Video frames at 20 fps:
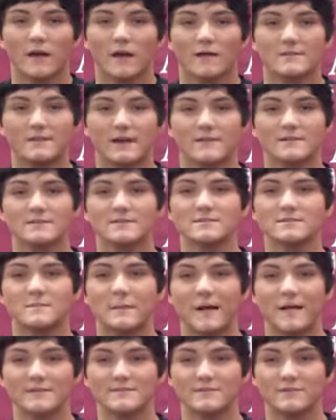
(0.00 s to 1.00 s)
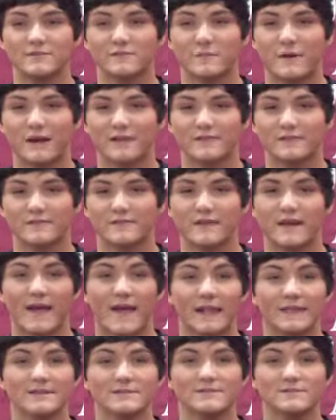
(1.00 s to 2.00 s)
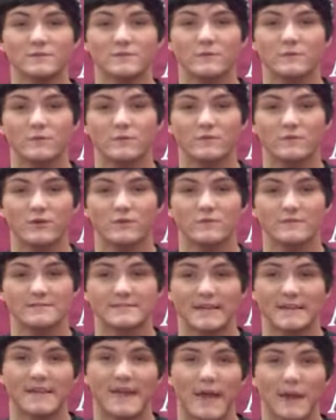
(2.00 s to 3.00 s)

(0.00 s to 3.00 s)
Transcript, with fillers: Attendance policy reminder. Any student with over 10